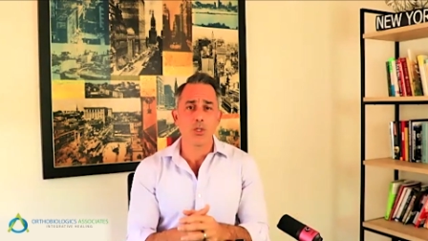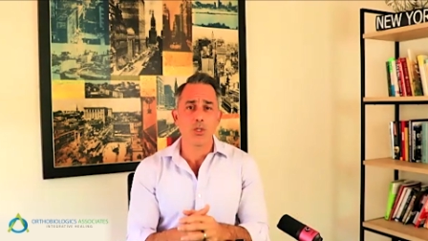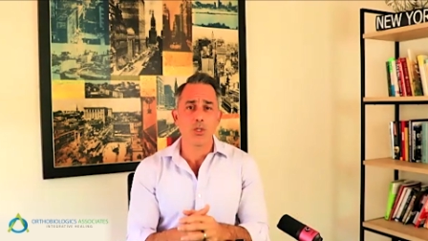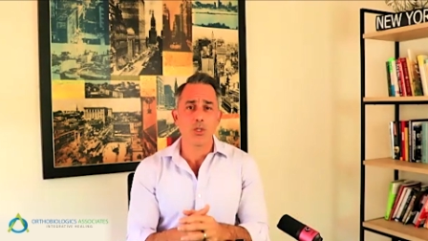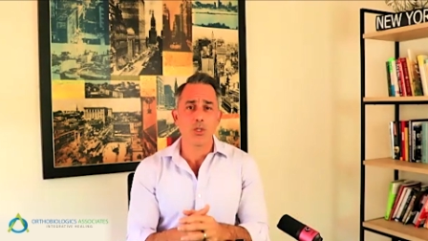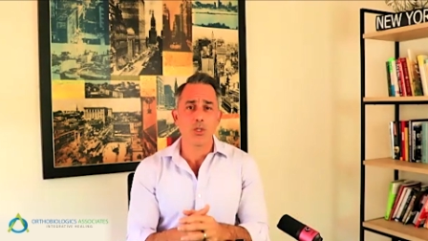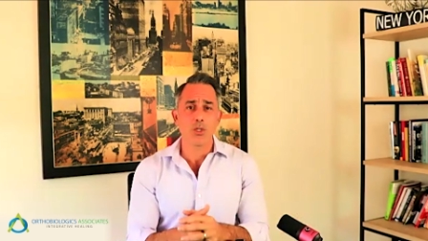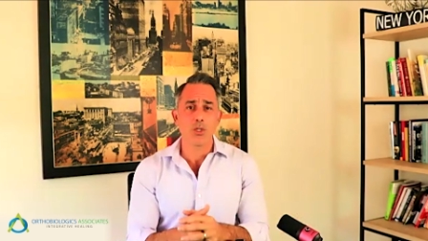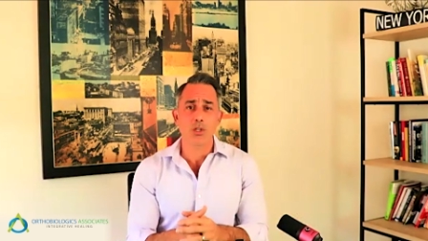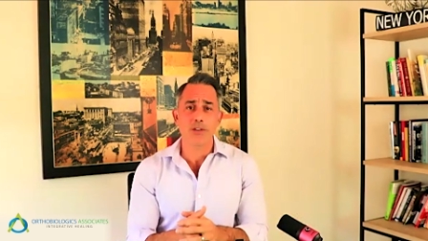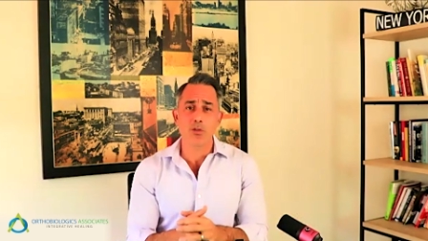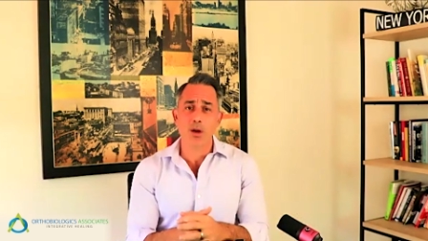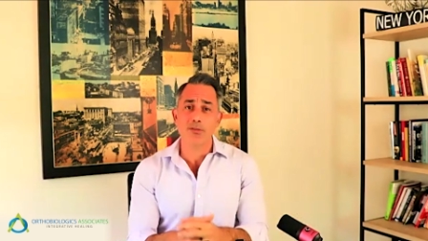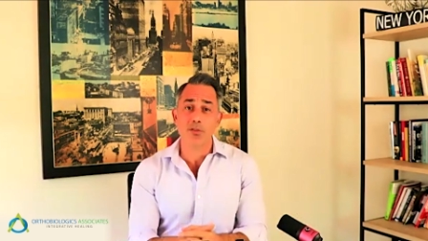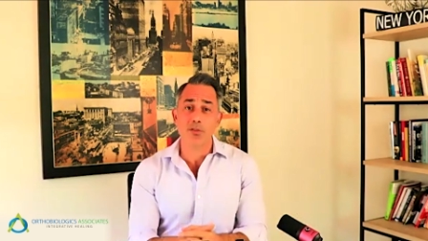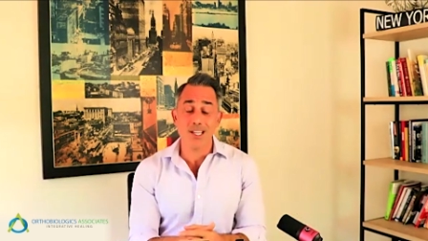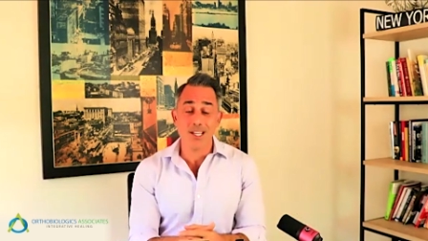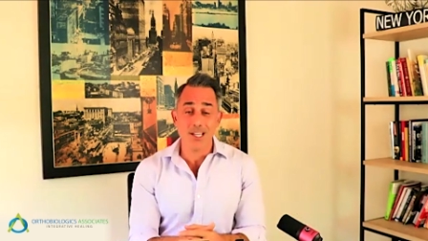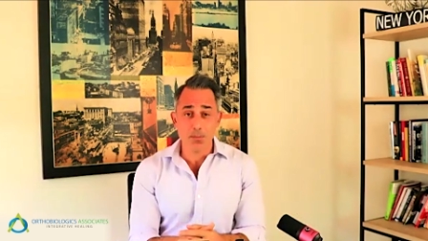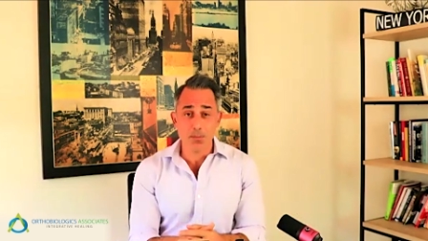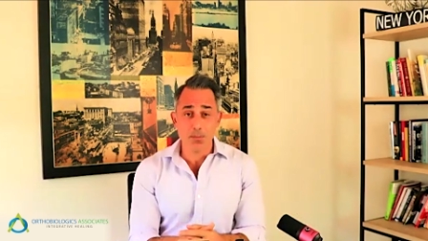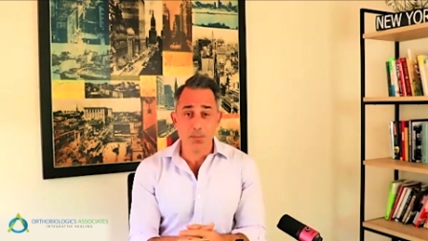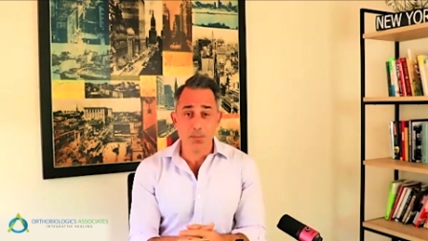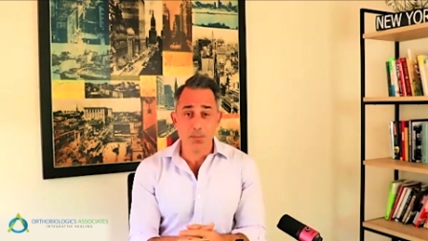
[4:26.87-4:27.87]
We do give
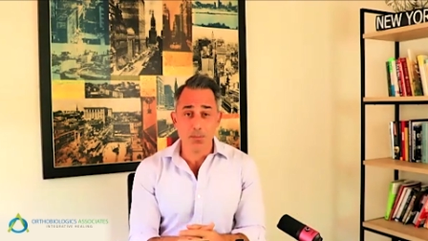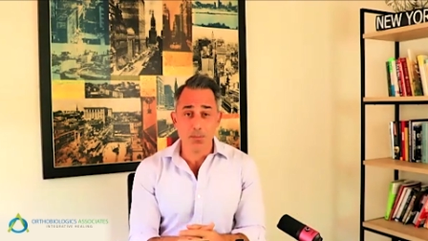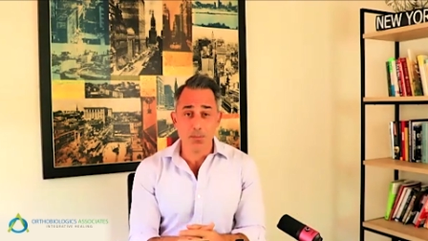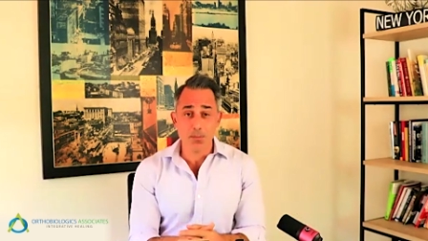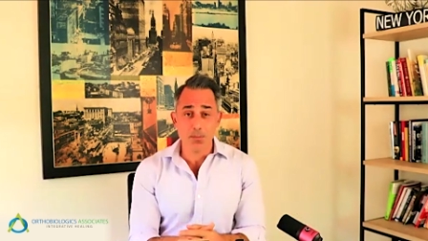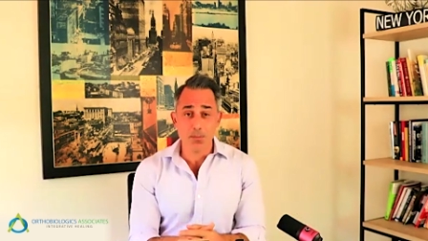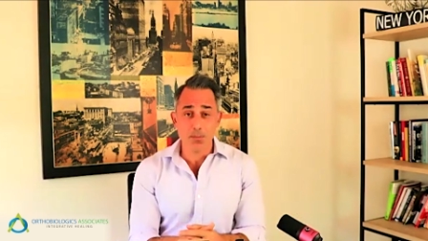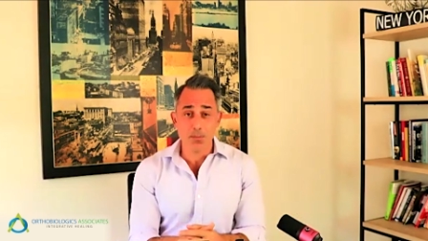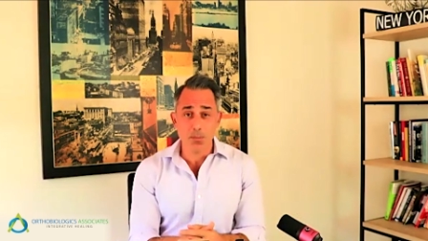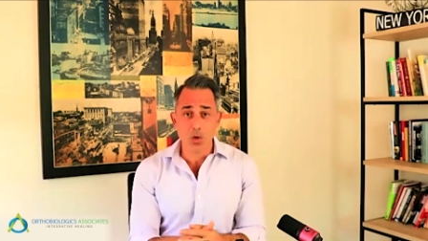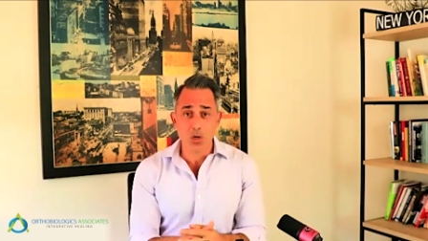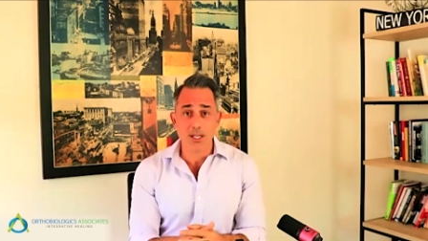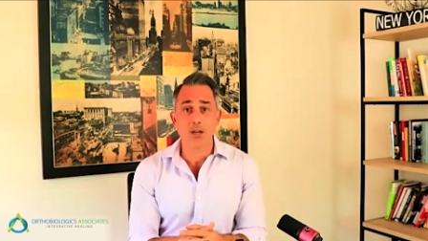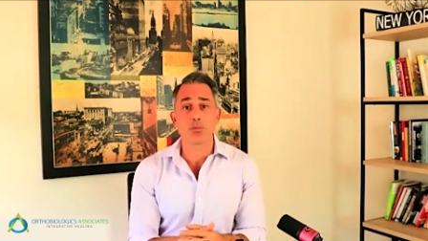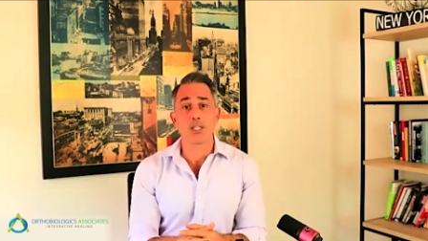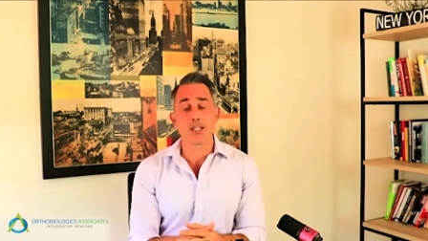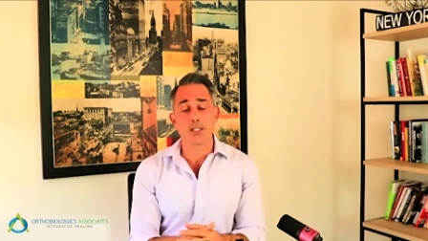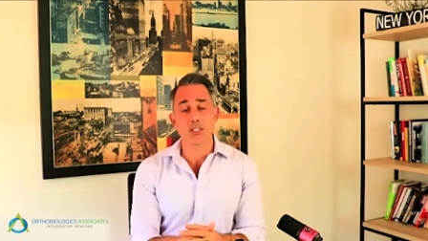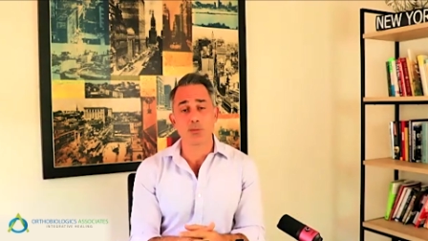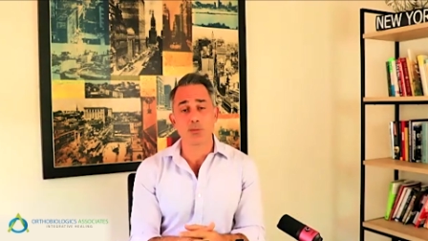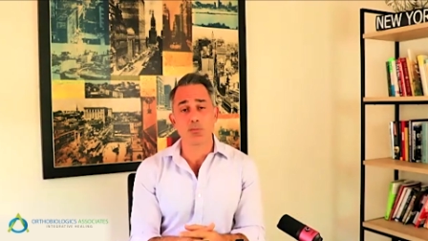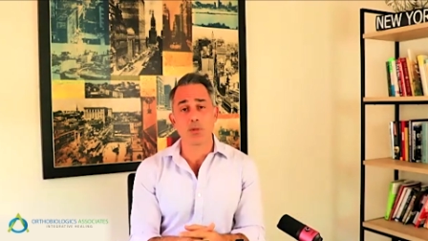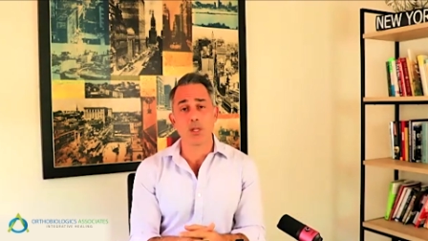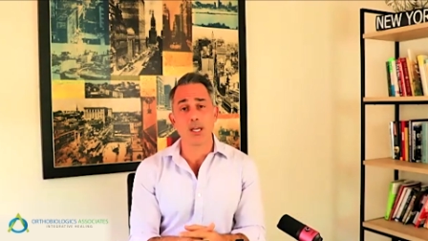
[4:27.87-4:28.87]
away free eBooks
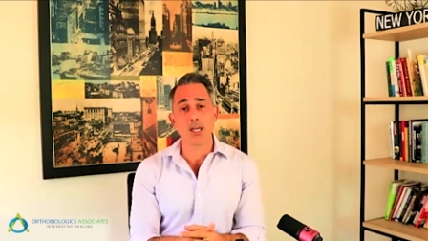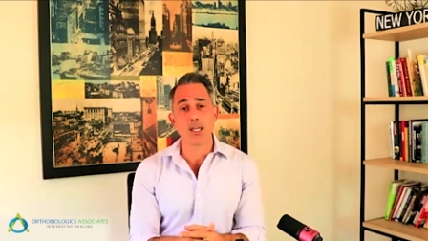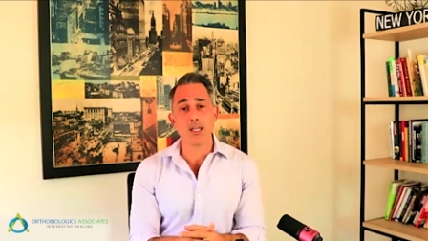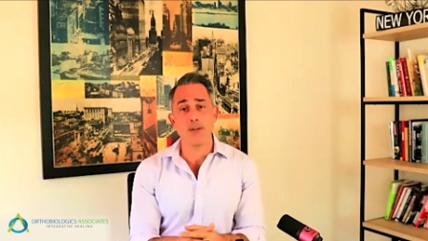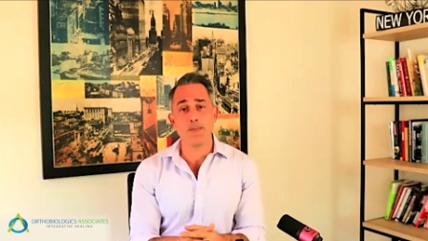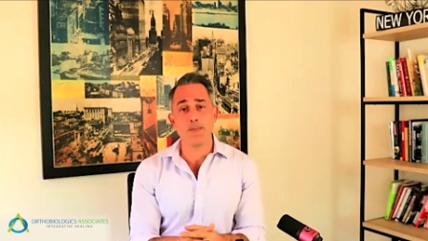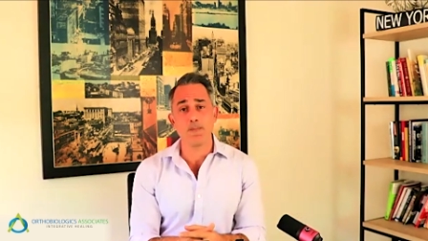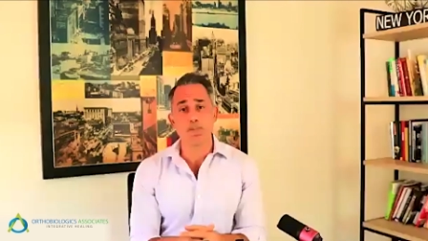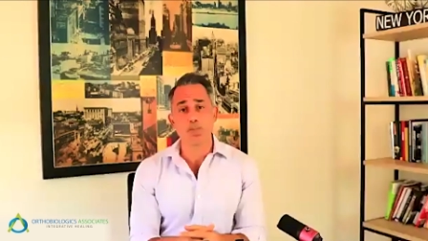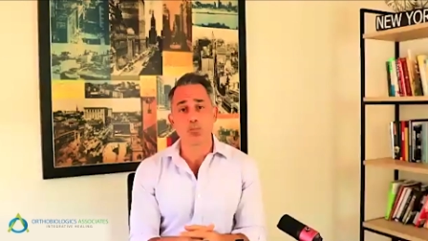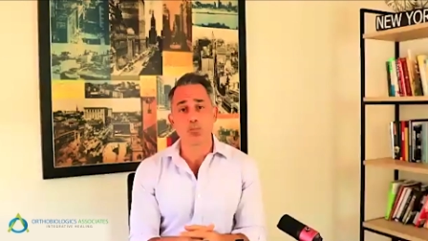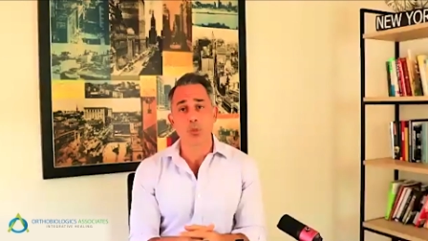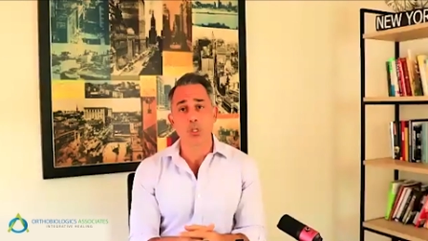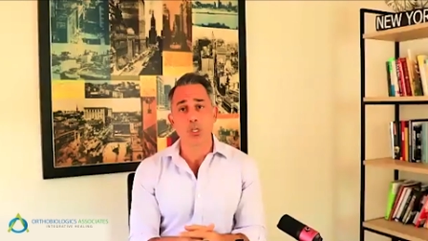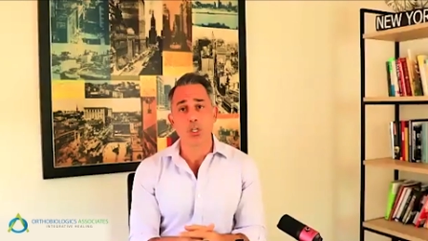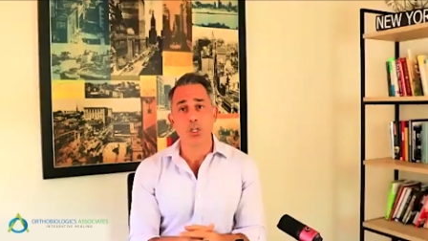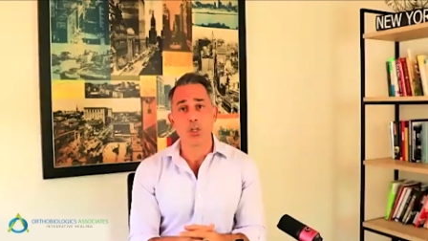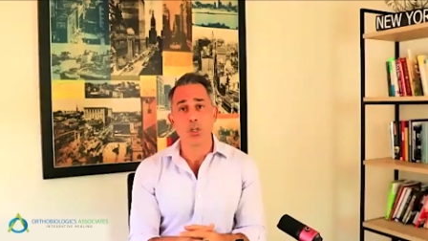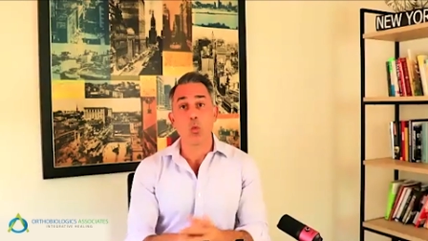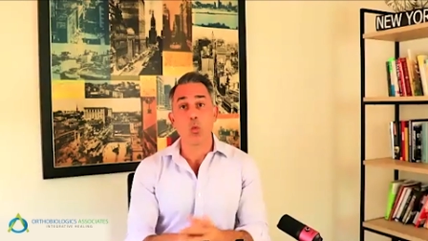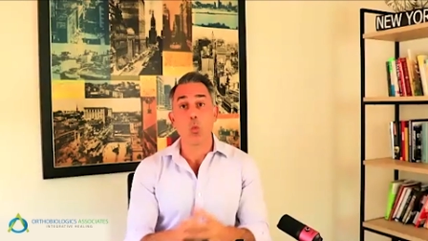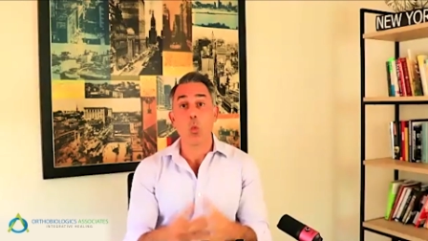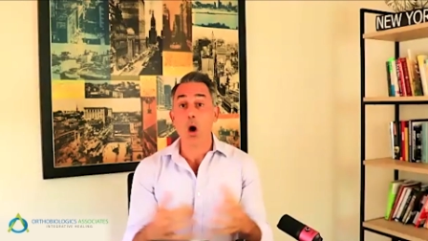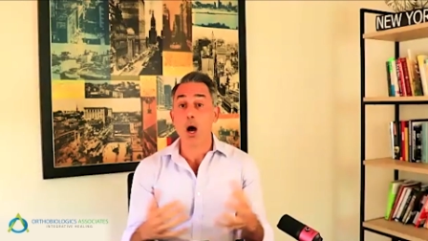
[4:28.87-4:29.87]
that help to explain,